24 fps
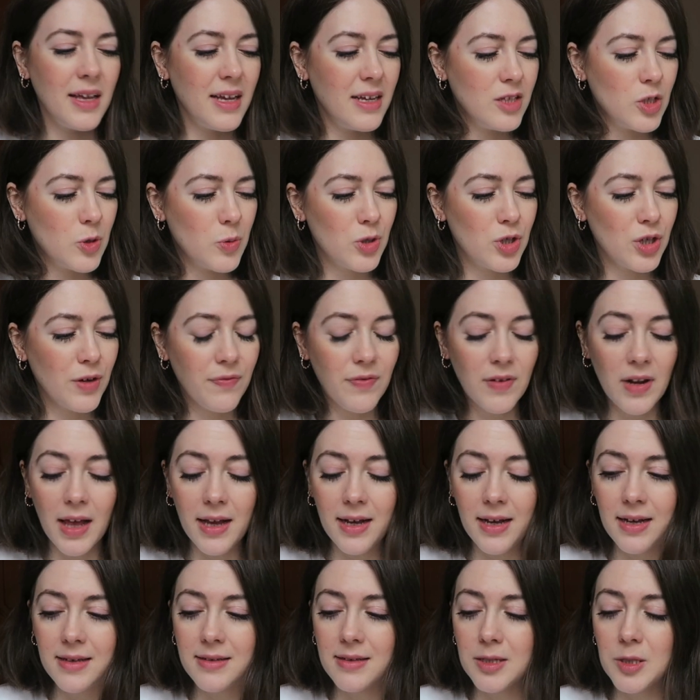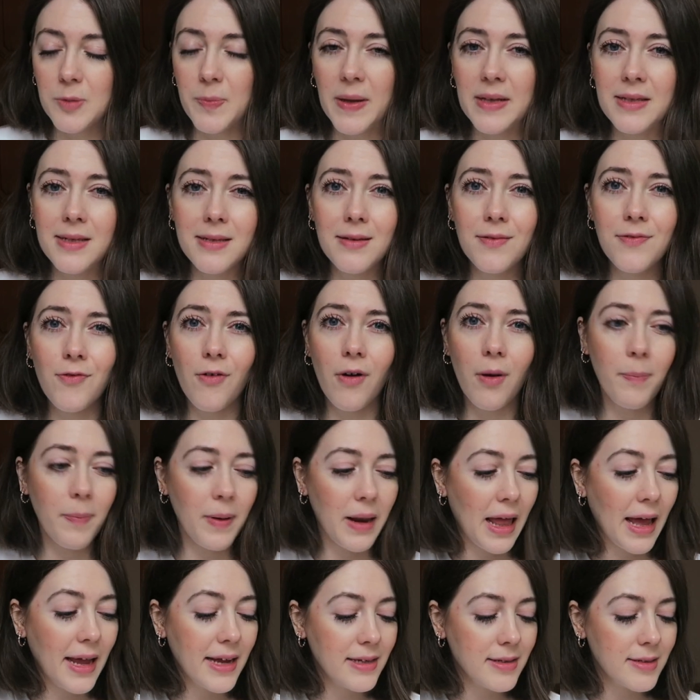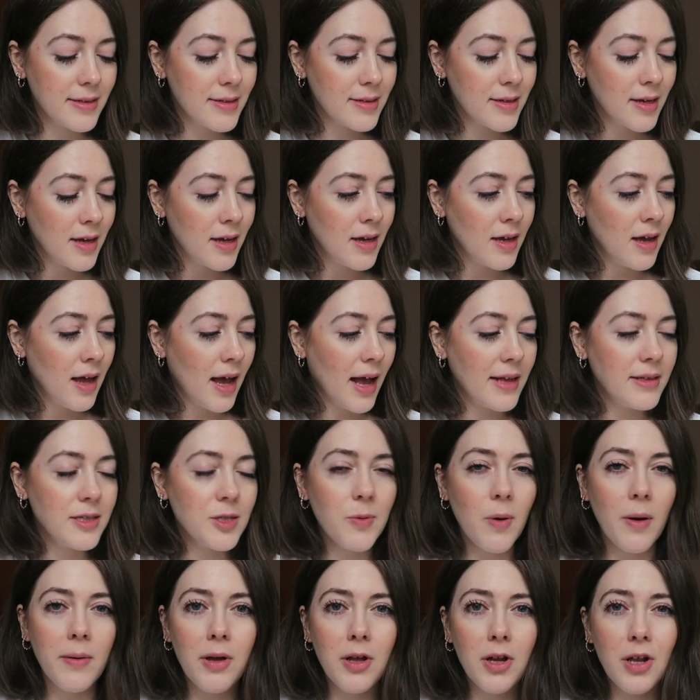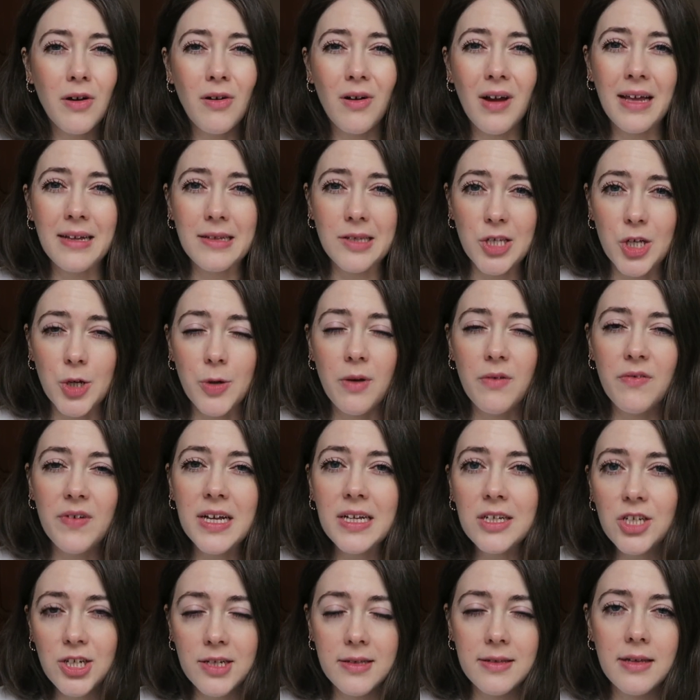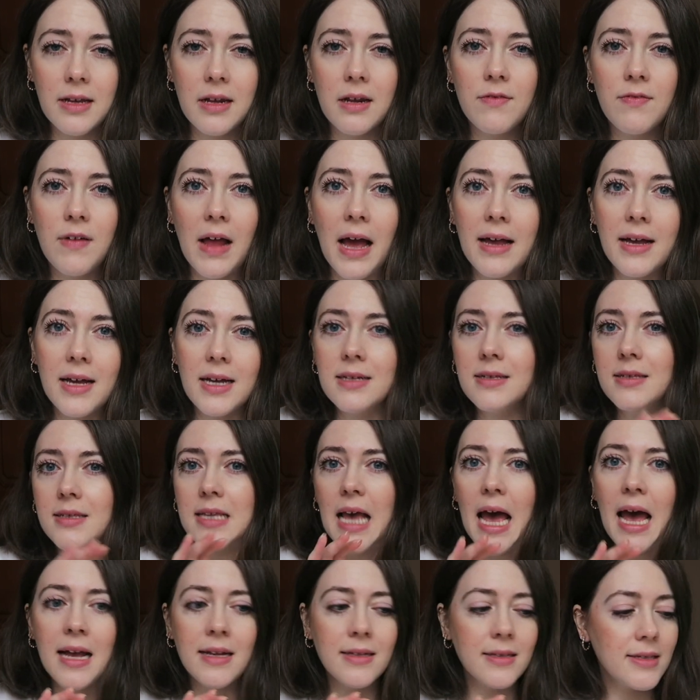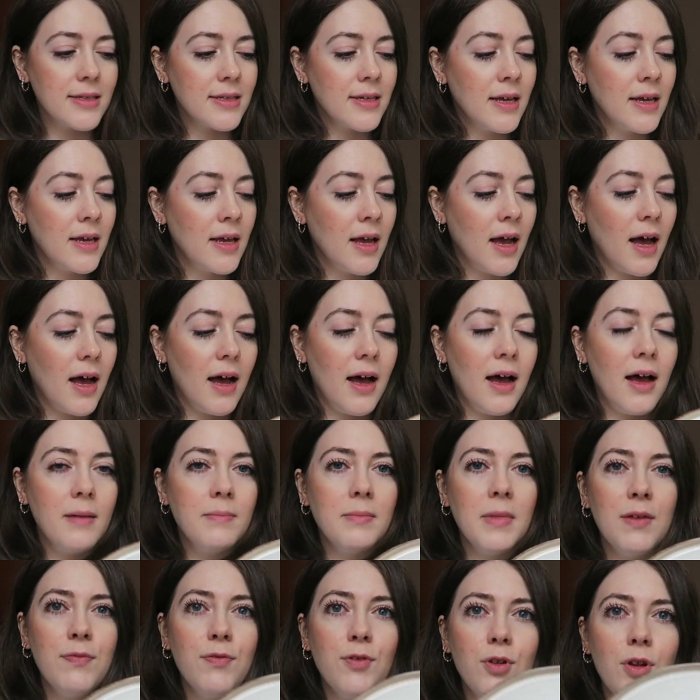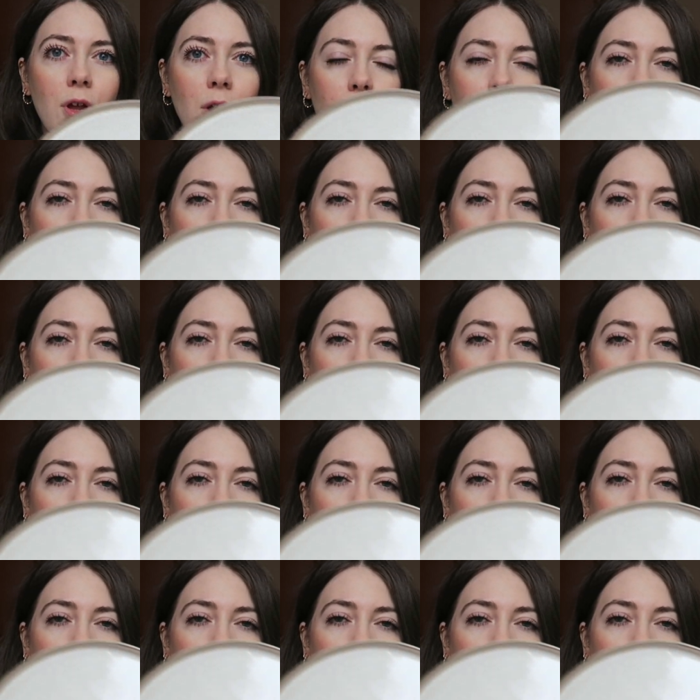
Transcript: each, which I feel like is expensive for a plate, hence why we only got like 2 of each instead of like a set. If you know